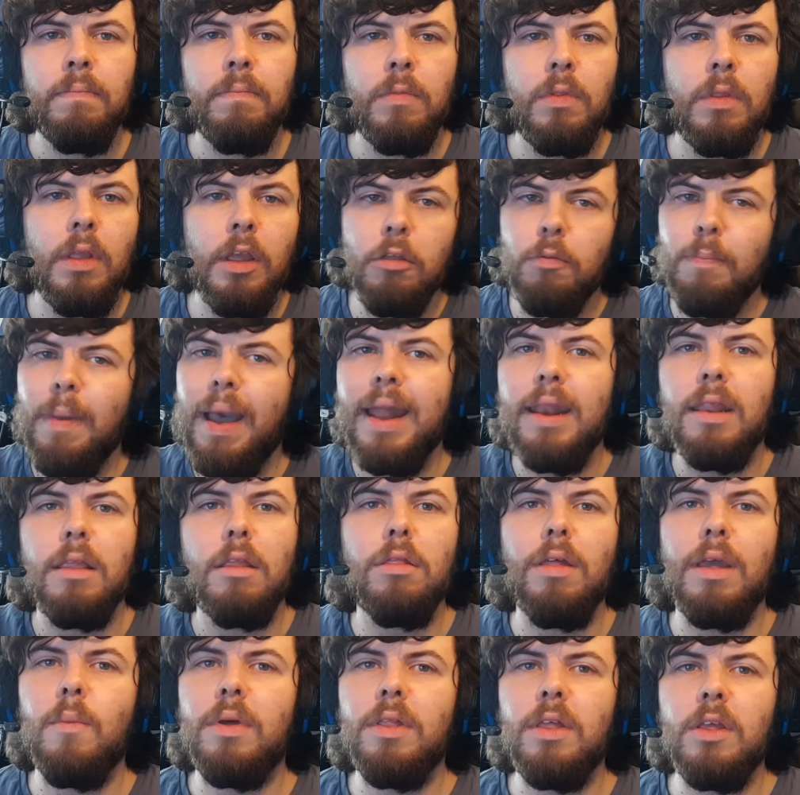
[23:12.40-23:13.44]
to expand in the
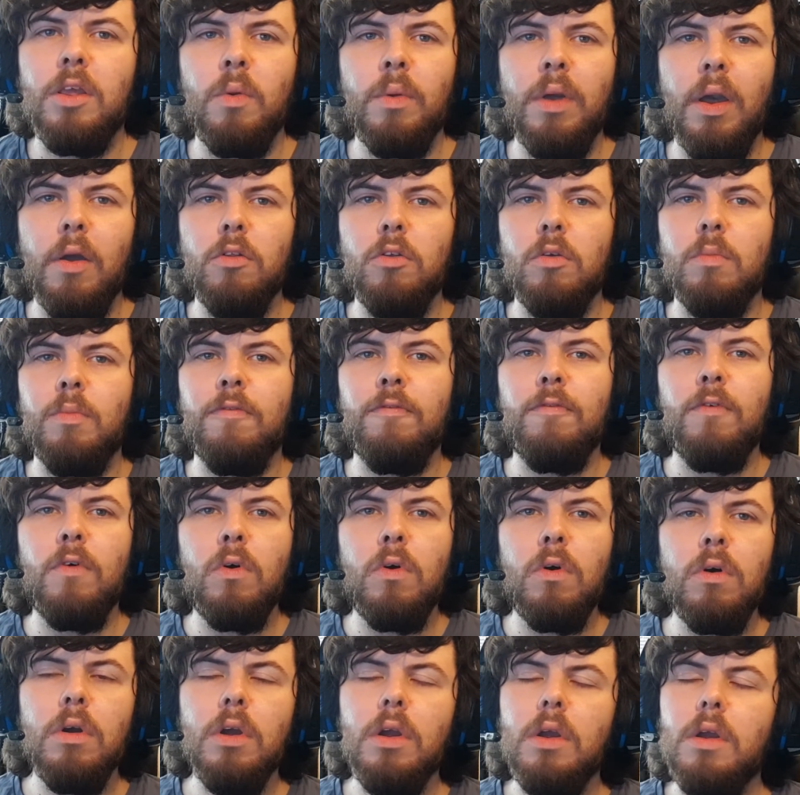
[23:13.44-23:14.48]
same way that you were going to
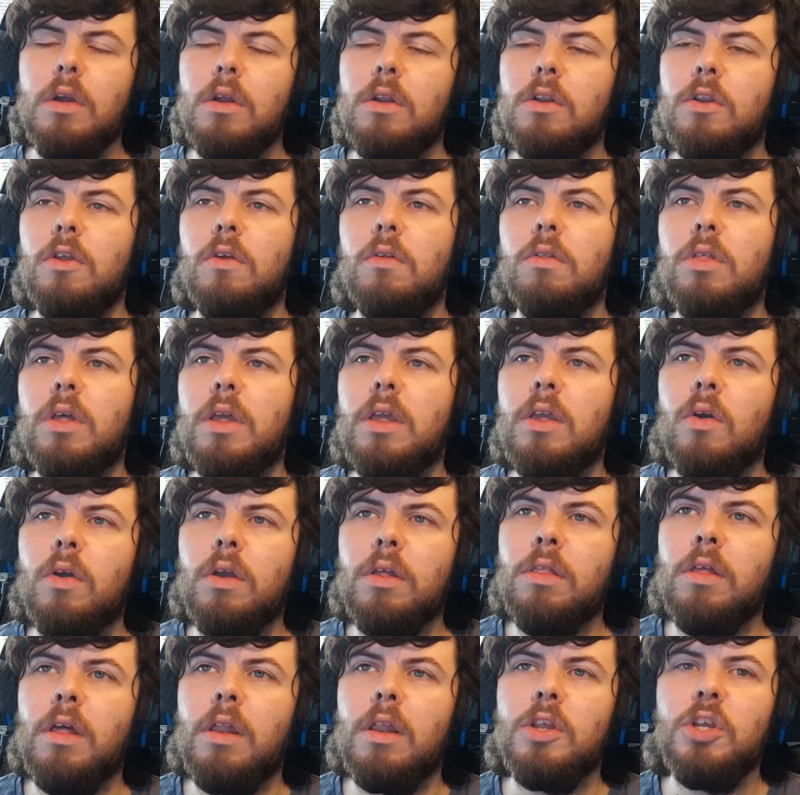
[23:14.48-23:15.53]
before? Do you think
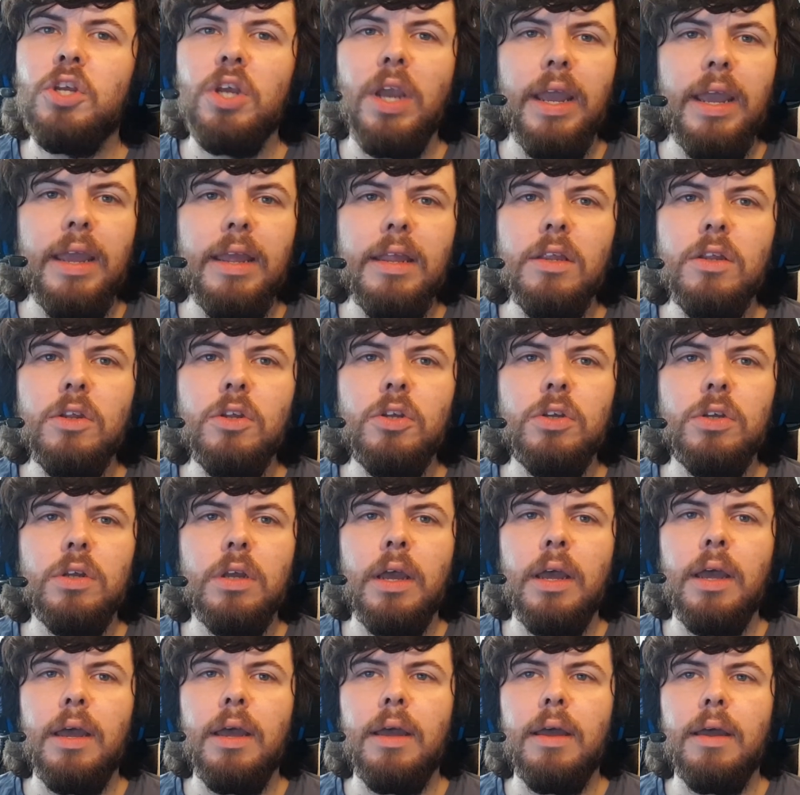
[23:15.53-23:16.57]
it's going to change?
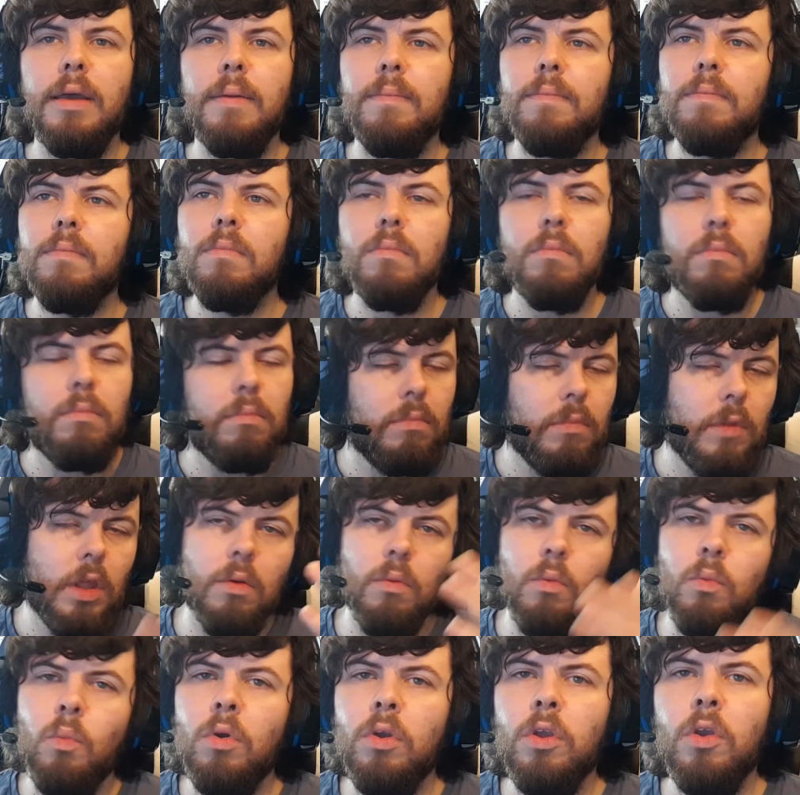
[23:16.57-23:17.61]

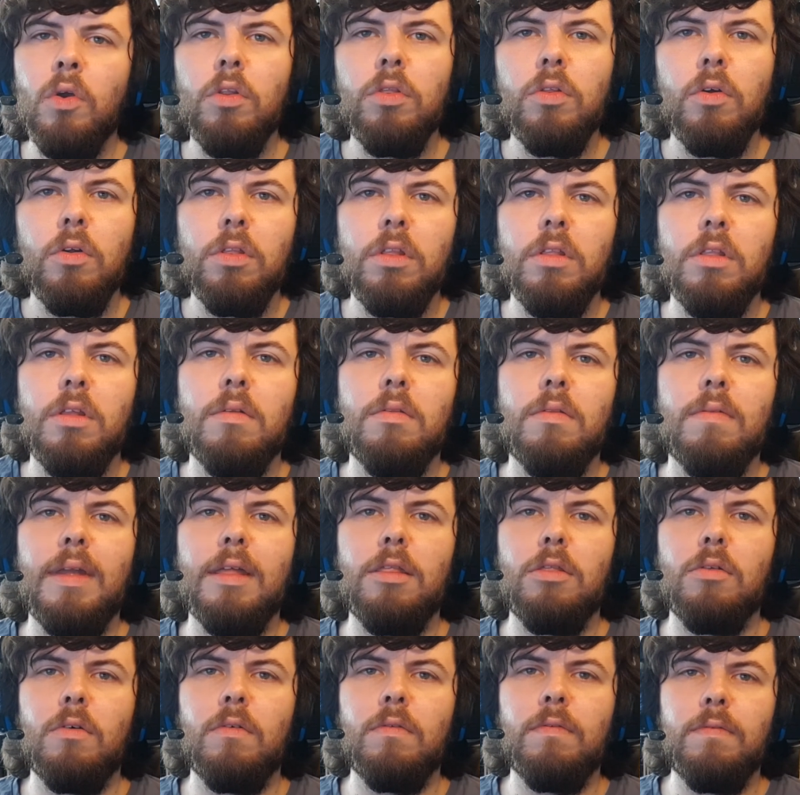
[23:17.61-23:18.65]
What are your thoughts in terms of
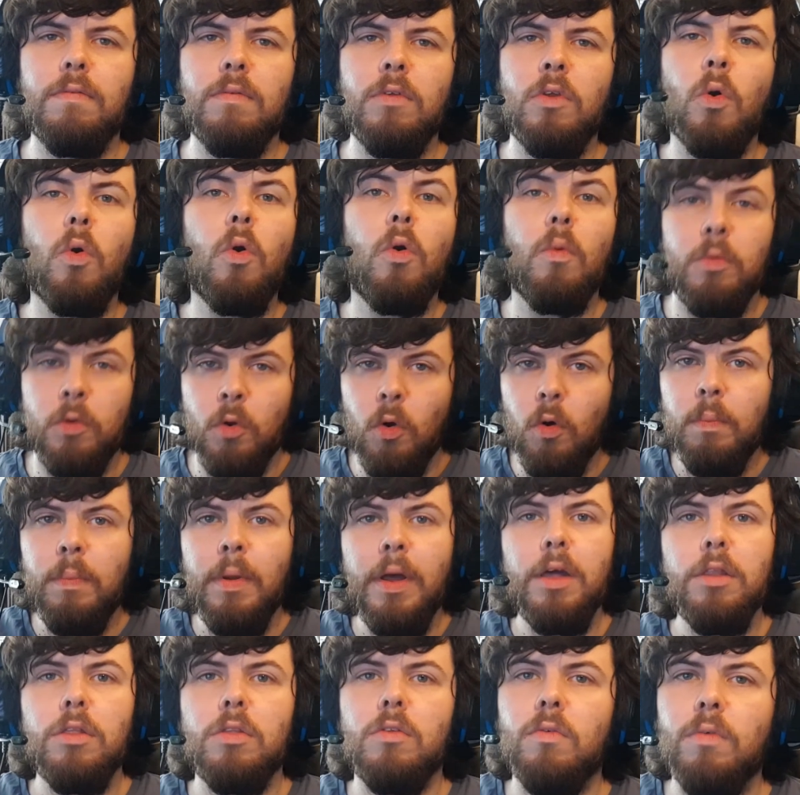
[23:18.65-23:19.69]
that sort of your
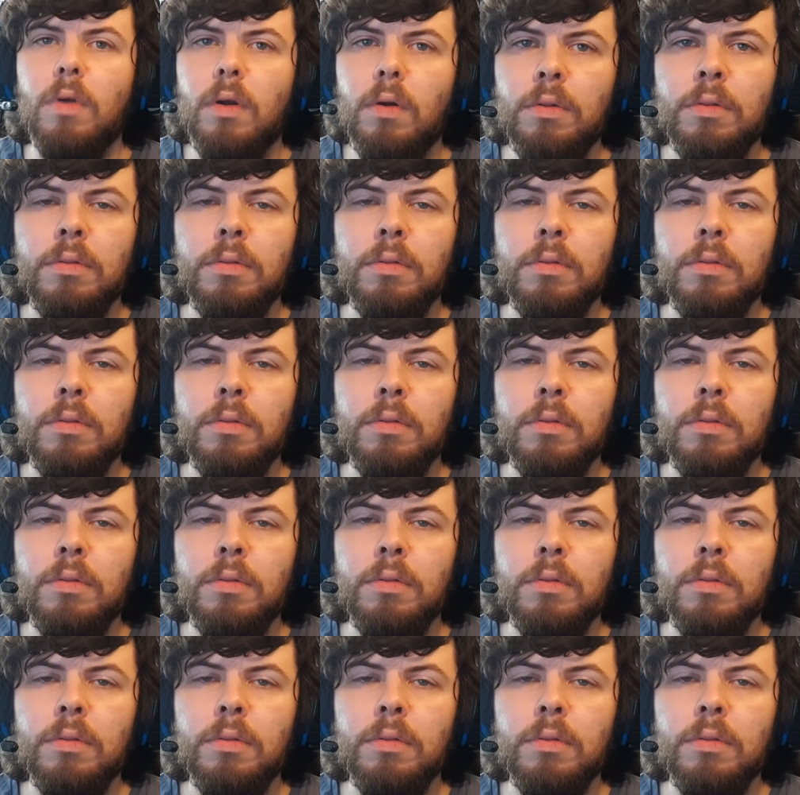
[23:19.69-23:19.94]
personal role?